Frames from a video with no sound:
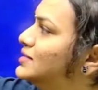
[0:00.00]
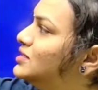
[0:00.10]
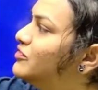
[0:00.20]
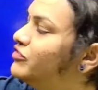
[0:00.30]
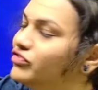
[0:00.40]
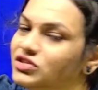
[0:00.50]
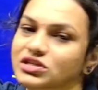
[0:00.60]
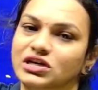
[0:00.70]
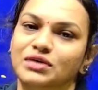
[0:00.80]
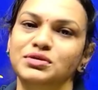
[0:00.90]
since the
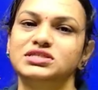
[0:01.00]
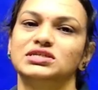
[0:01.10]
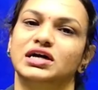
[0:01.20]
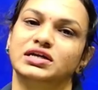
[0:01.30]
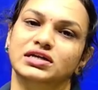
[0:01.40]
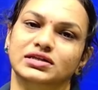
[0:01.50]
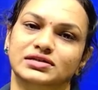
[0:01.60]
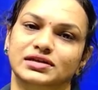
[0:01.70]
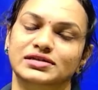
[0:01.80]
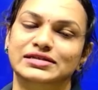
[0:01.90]
5th term is started, in
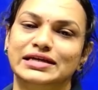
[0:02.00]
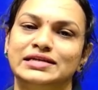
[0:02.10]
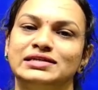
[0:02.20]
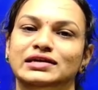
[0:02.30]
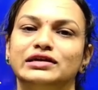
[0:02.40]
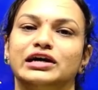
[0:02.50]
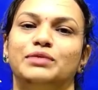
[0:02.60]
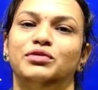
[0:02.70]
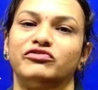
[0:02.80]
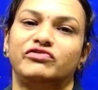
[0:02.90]
the sense there is a
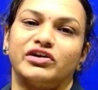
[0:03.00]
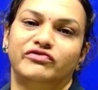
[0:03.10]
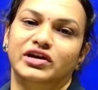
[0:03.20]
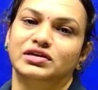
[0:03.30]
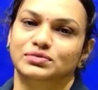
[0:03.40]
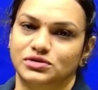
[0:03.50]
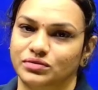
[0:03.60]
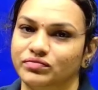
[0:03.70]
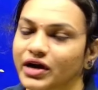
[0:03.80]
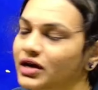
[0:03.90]
gap of 5
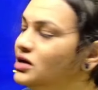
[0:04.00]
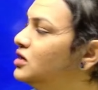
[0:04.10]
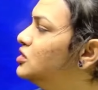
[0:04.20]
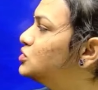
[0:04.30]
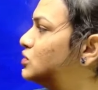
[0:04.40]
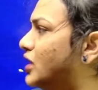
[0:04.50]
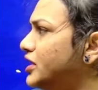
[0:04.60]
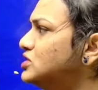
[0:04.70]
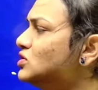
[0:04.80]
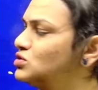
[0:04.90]
terms, right? So
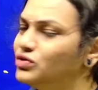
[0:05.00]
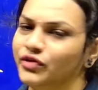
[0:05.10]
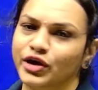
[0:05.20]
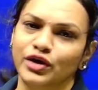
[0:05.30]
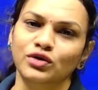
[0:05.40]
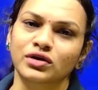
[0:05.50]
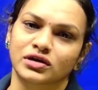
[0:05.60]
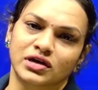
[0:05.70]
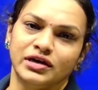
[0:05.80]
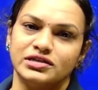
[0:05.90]
that is also we can
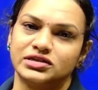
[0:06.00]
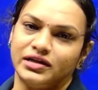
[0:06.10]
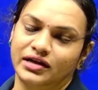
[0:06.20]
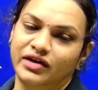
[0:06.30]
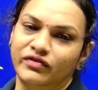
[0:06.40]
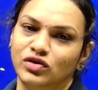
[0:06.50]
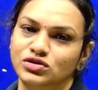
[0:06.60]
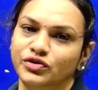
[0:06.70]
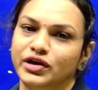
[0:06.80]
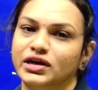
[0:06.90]
do understand. That way
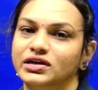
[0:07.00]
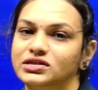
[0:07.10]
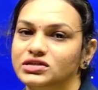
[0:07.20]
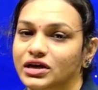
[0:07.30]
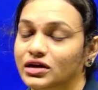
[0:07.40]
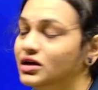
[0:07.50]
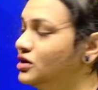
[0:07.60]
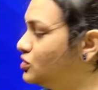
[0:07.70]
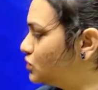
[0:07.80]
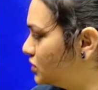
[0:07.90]
also you can understand.
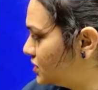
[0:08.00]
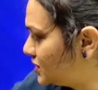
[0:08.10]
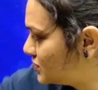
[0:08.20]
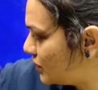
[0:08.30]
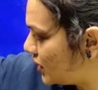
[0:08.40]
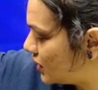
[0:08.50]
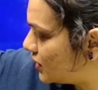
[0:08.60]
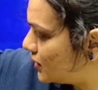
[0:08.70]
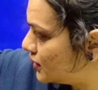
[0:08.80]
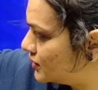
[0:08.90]
So this is
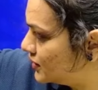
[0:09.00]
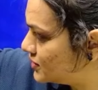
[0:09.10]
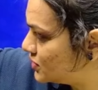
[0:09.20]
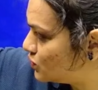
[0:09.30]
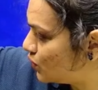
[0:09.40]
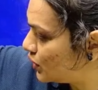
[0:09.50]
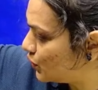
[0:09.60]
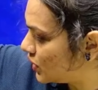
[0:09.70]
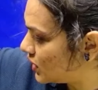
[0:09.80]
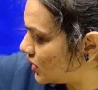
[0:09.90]

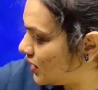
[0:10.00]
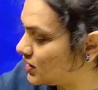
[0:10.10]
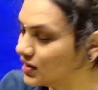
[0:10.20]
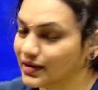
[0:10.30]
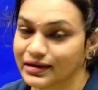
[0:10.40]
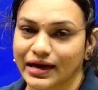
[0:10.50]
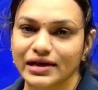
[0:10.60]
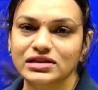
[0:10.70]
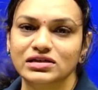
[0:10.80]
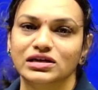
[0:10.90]
what you can write, like a
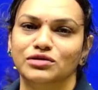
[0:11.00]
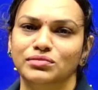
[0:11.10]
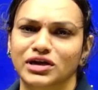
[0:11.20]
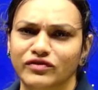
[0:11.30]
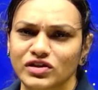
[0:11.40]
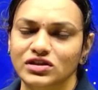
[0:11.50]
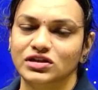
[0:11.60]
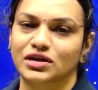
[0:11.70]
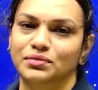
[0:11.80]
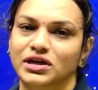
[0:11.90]
9th term,
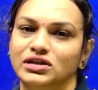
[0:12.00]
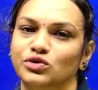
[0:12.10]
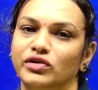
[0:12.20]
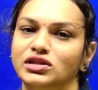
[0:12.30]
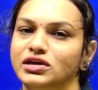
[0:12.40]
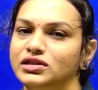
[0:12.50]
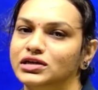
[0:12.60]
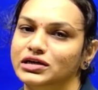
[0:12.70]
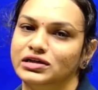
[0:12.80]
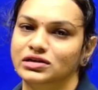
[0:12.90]
11th term, and 12th and
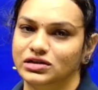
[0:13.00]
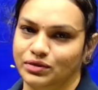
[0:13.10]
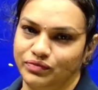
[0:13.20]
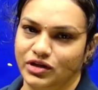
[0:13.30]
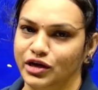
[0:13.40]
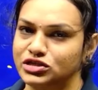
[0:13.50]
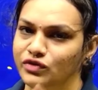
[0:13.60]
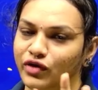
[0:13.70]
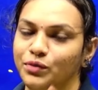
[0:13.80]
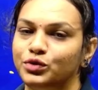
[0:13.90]
13th term. That is
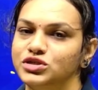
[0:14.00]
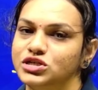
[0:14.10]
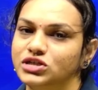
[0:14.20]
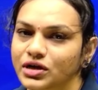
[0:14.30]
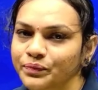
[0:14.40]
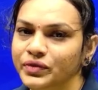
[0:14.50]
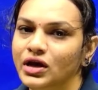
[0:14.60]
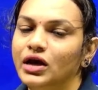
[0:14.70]
the one procedure,